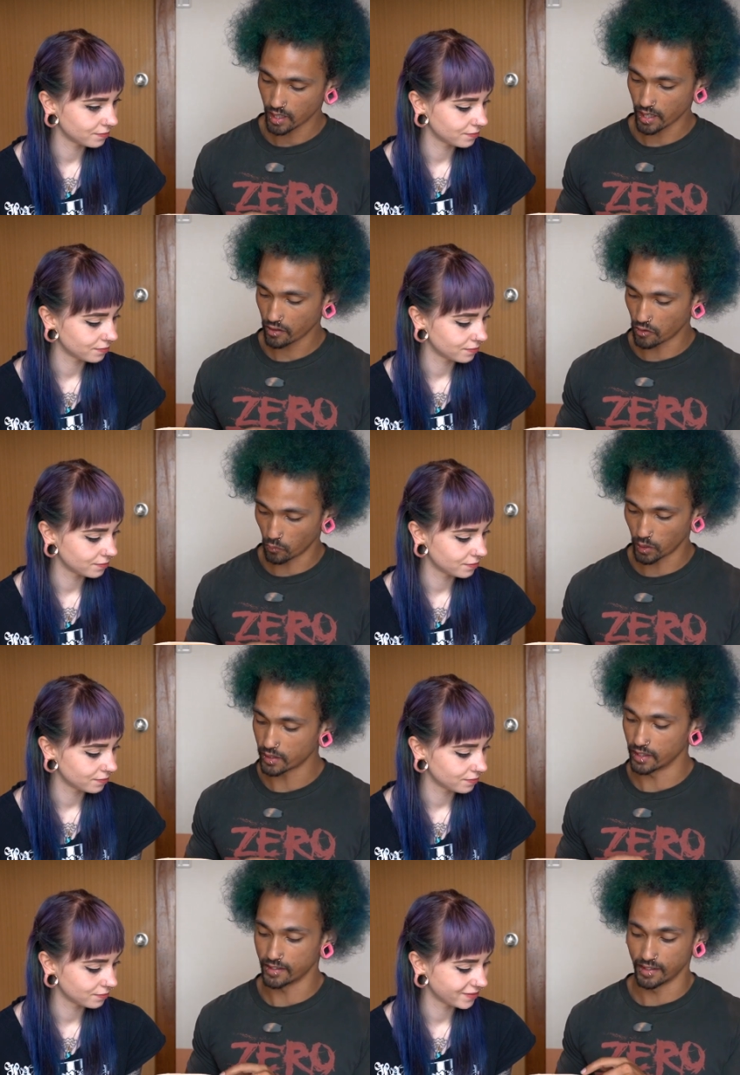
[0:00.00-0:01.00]
Speaker 1: I don't know
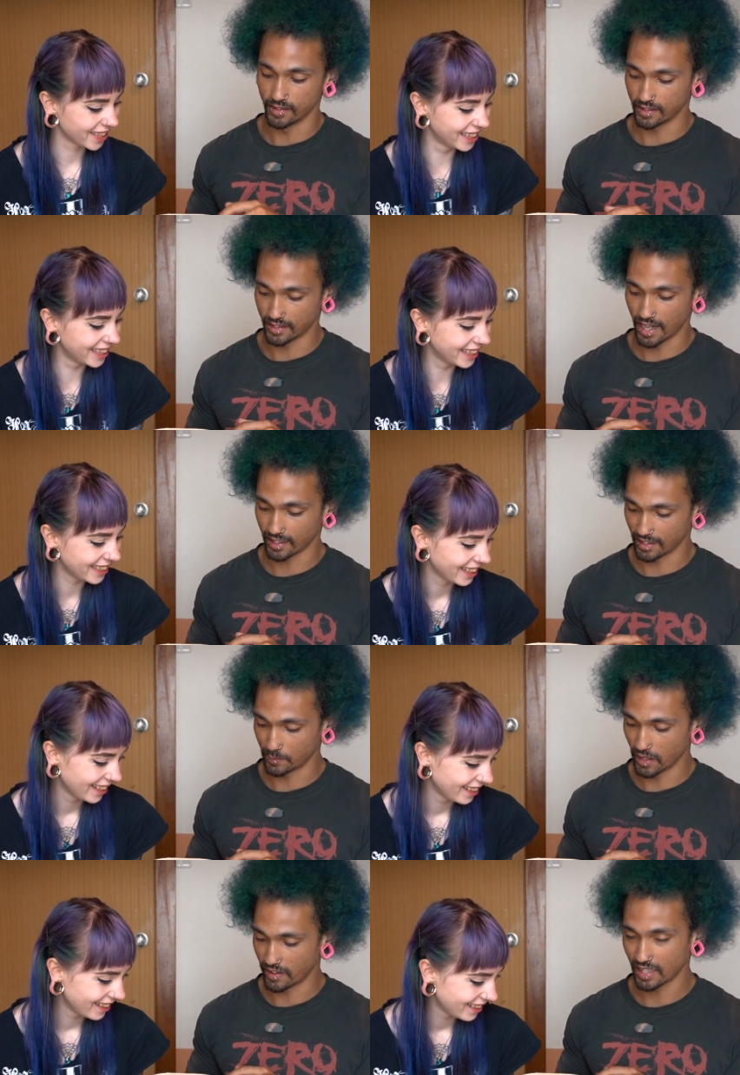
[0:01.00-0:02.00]
what this is
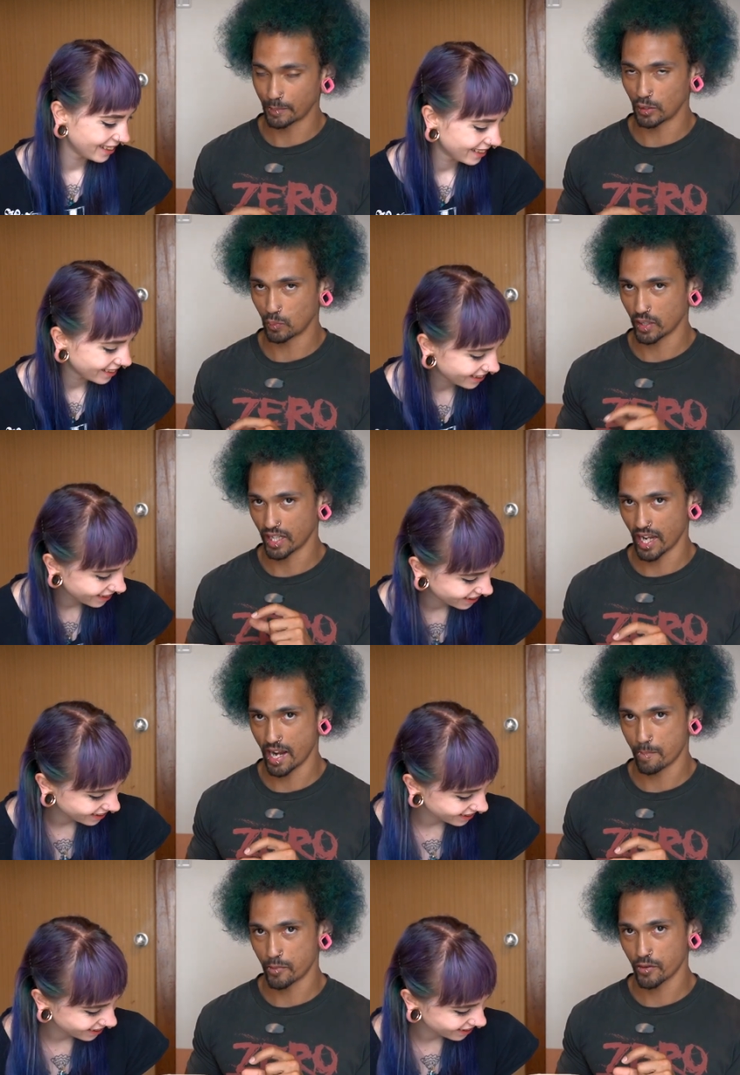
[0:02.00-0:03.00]
exactly, but I think it's supposed to be like a
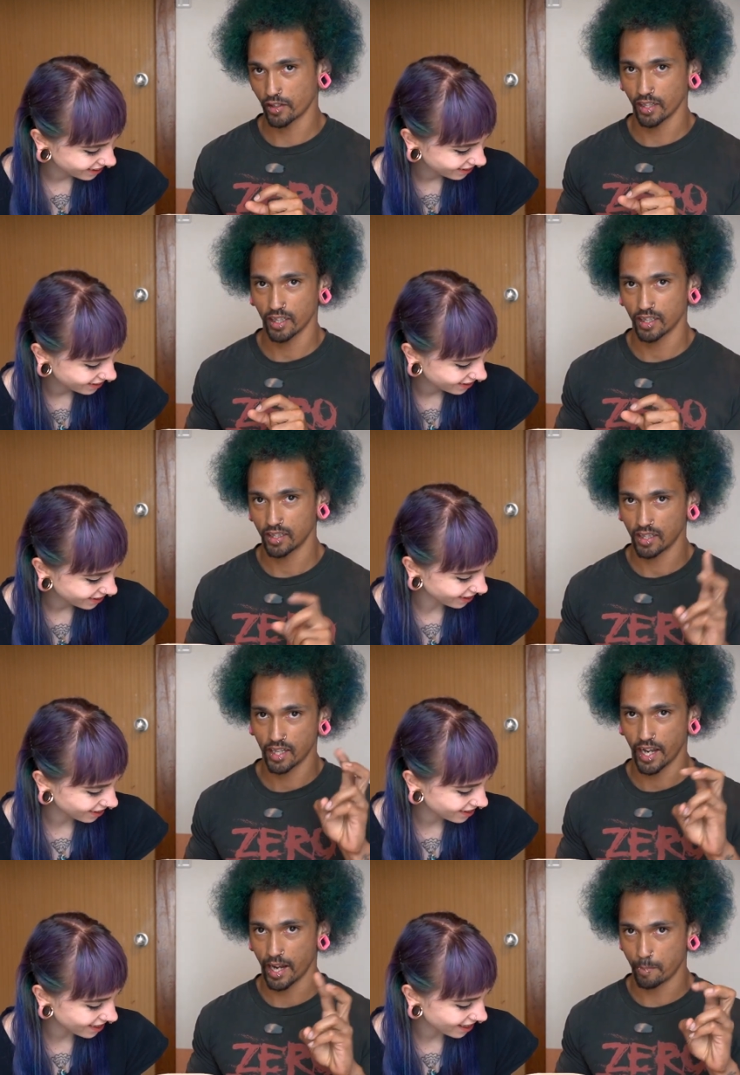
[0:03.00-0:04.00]
Hamburg. It
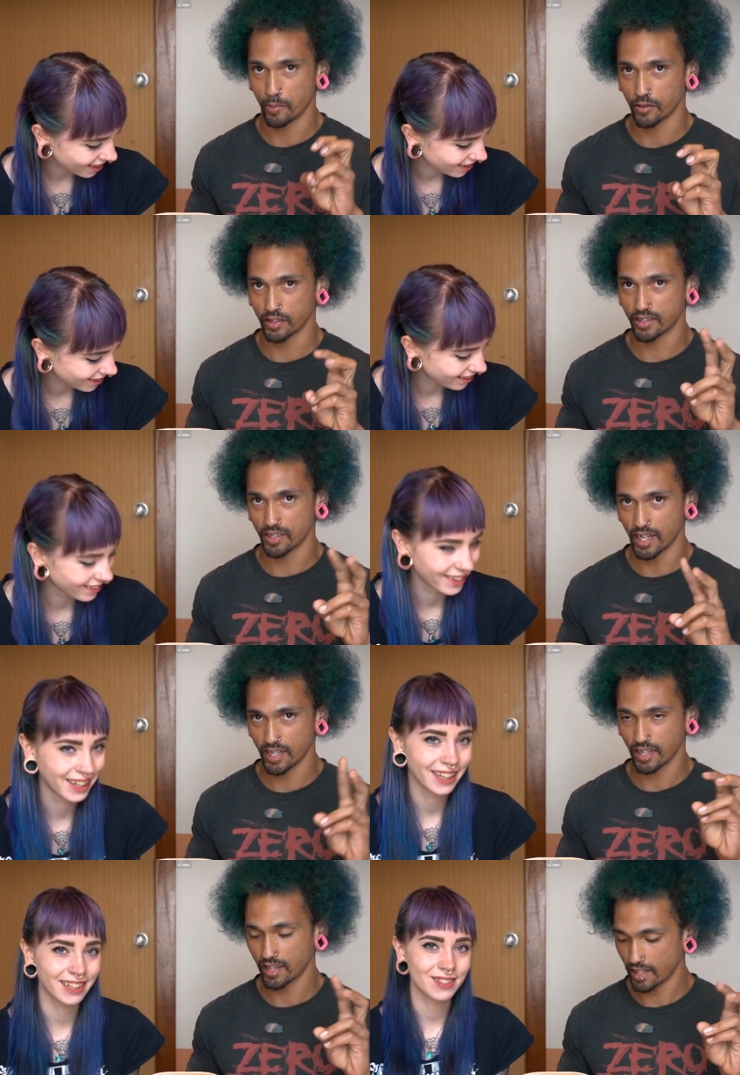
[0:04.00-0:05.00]
looks like Hamburg
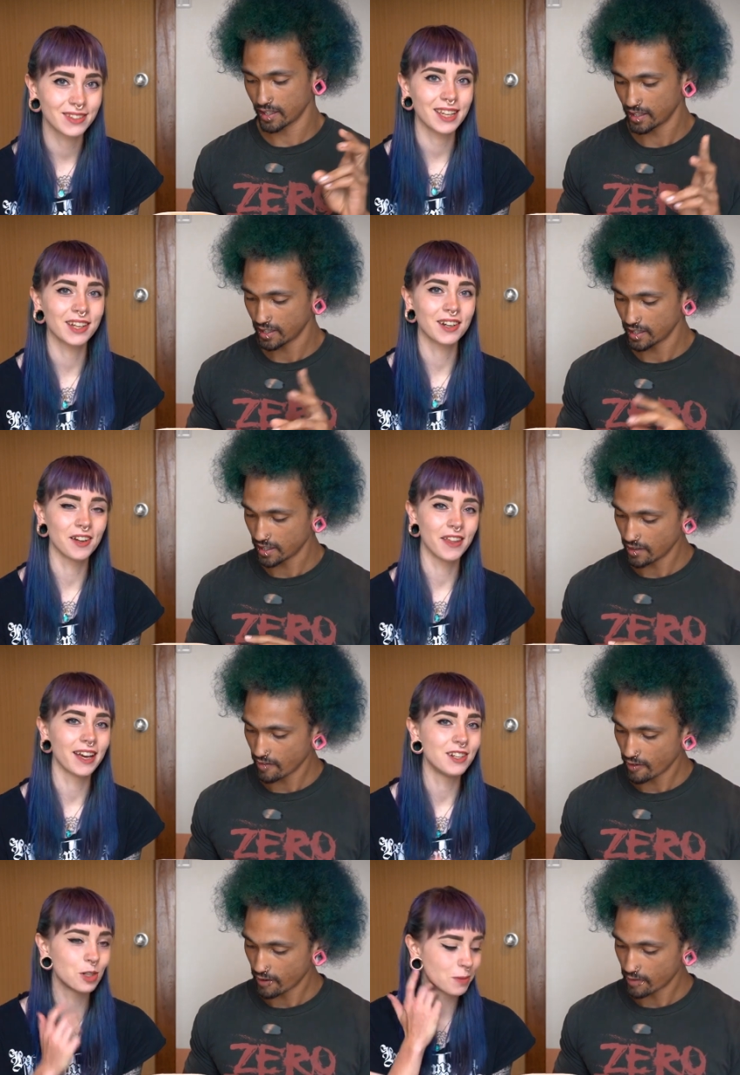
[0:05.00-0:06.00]
steak. Yeah, that's thing. what
Speaker 2: they call
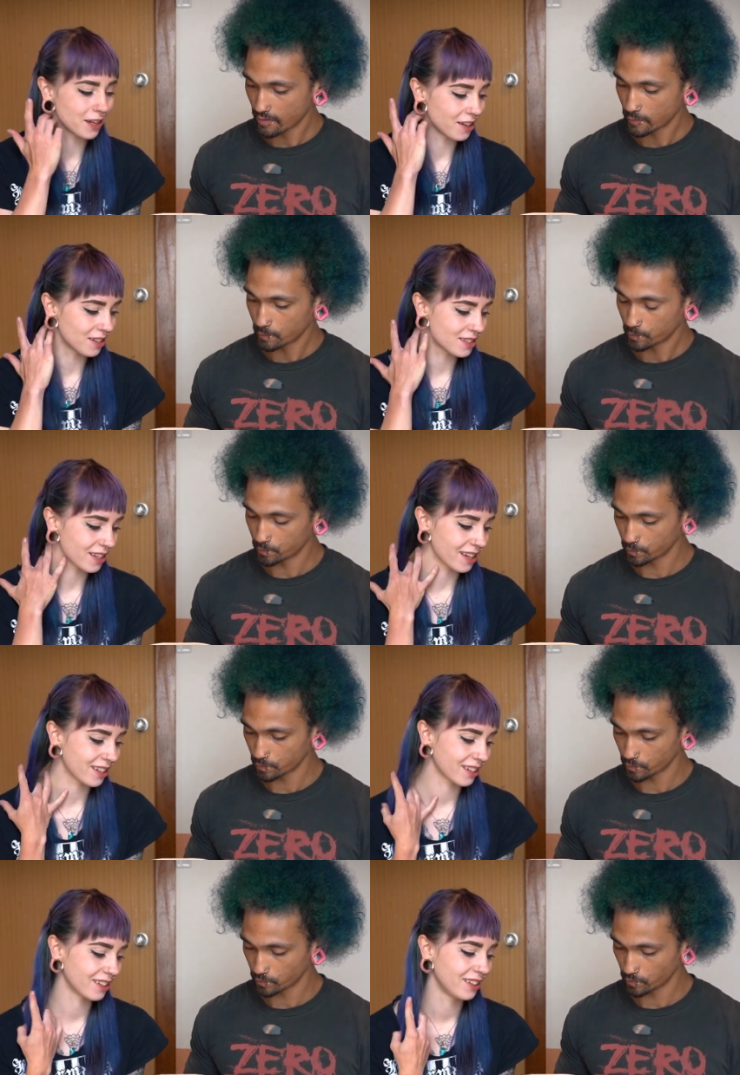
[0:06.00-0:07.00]
that in Japan. It's
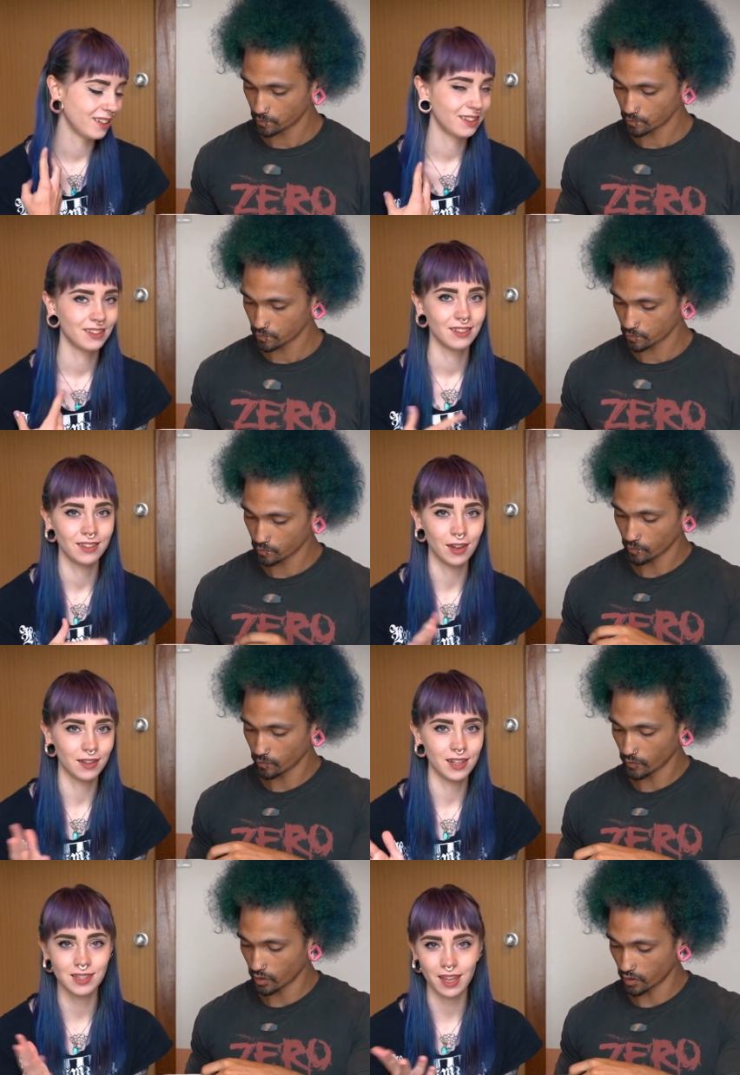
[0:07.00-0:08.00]
like,
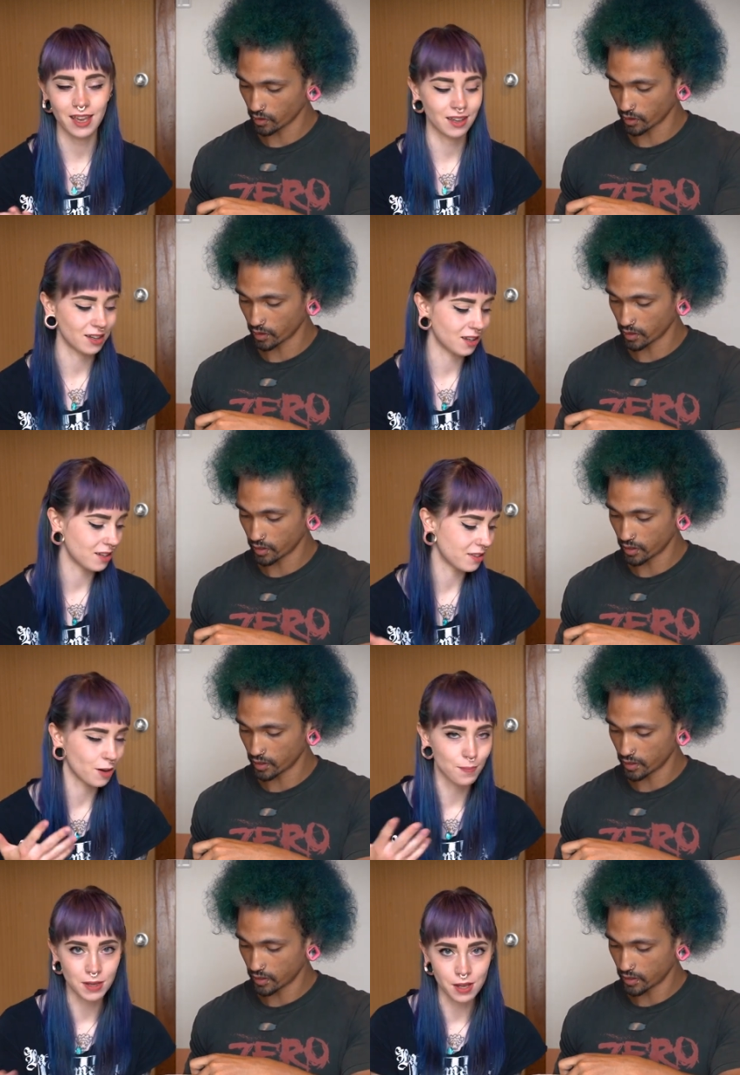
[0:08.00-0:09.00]
it's uh. like uh,
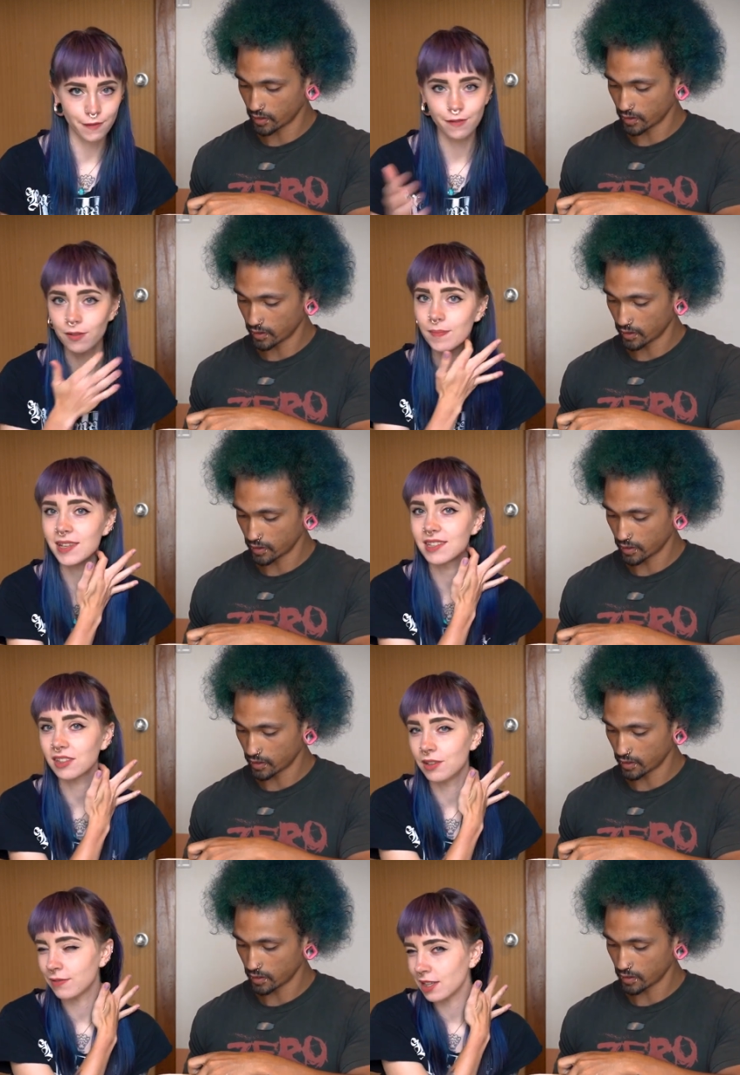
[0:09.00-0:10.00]
their beef,
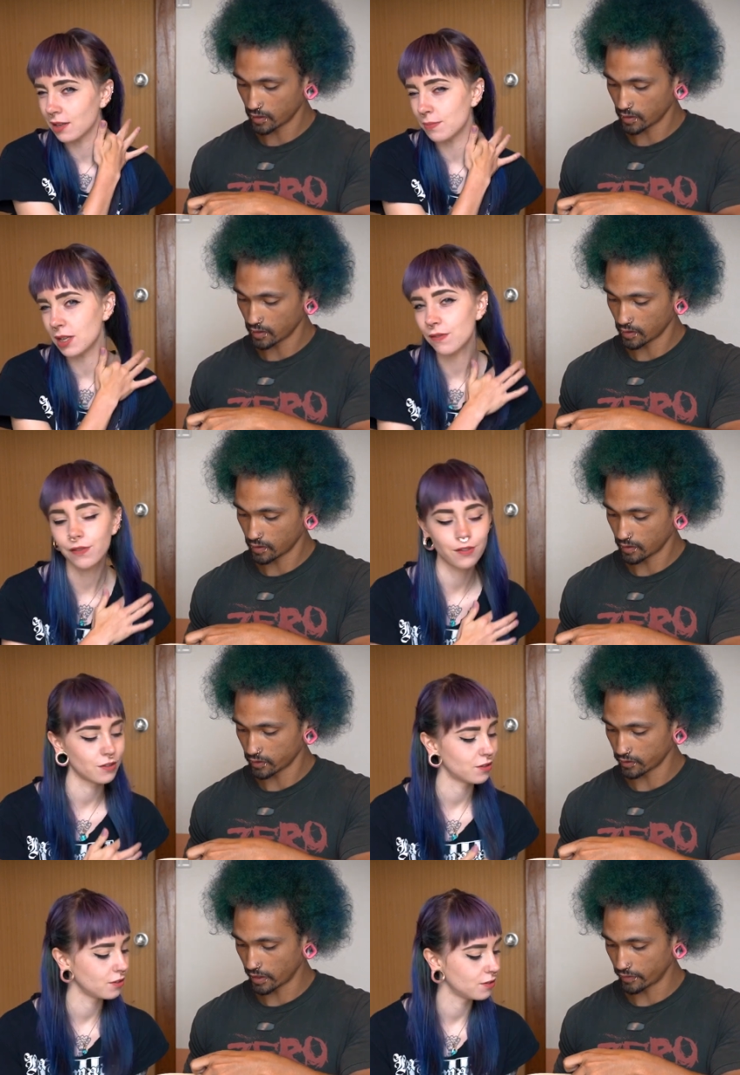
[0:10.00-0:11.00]
basically vegan beef.
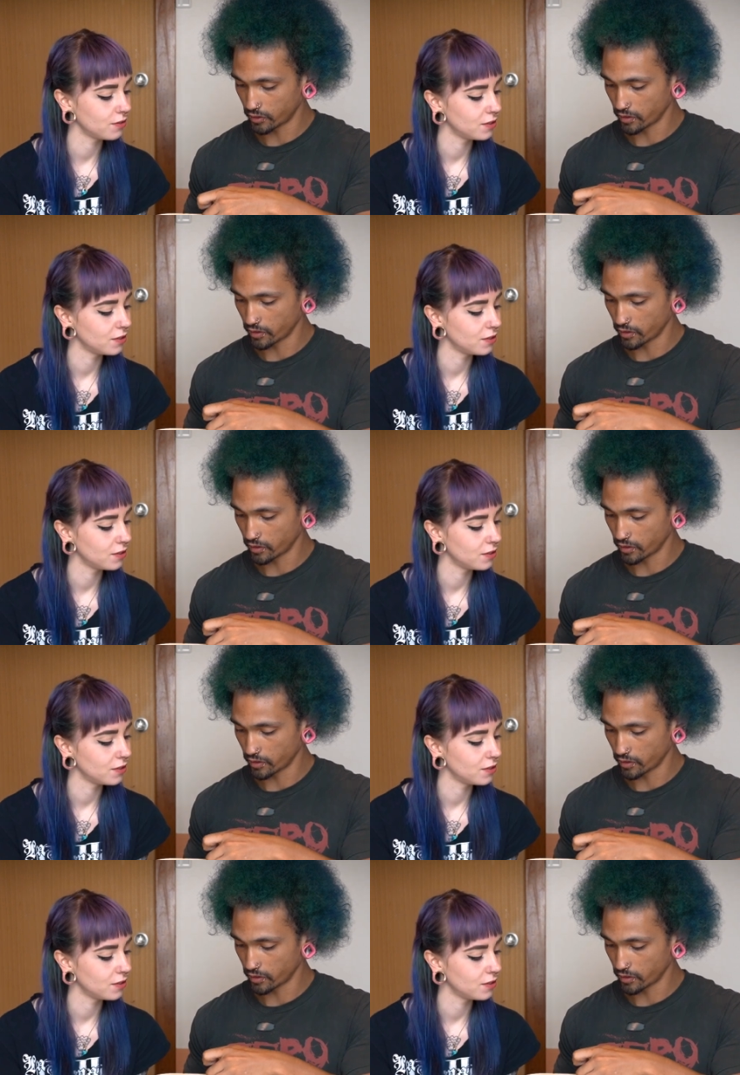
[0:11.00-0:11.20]
Speaker 1: Also, I have to